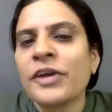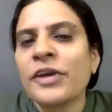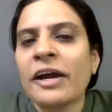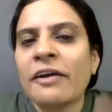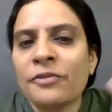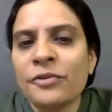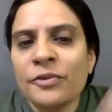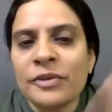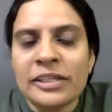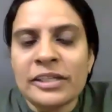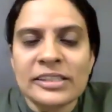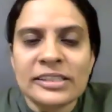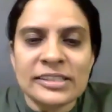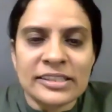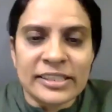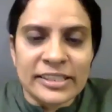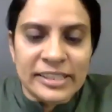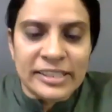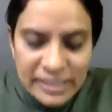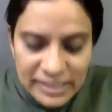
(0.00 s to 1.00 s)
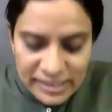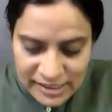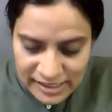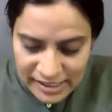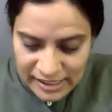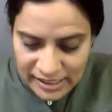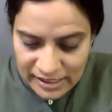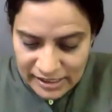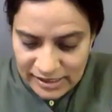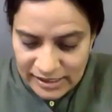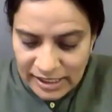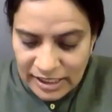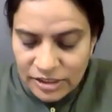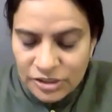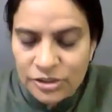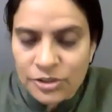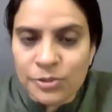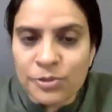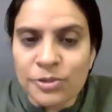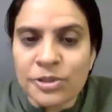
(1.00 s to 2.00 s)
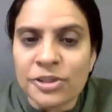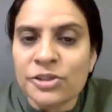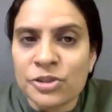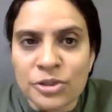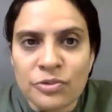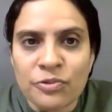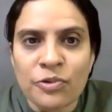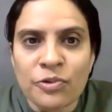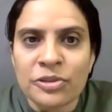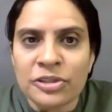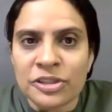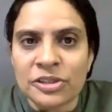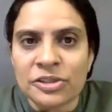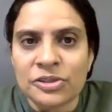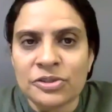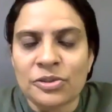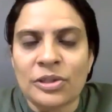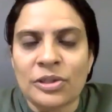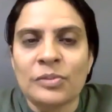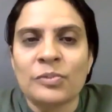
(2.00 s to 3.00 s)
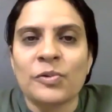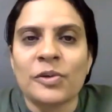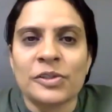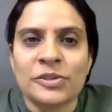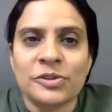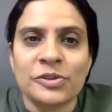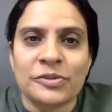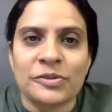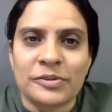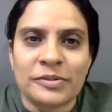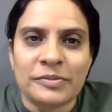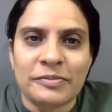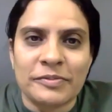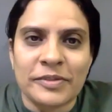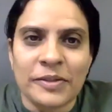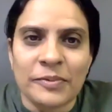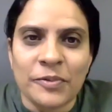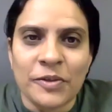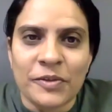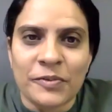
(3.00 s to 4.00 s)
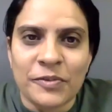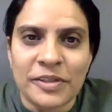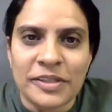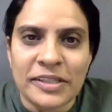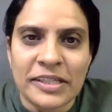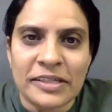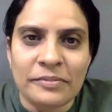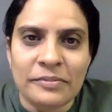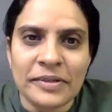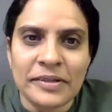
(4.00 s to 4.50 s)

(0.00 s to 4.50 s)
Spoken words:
have to list three skills that students should focus on, what would they be?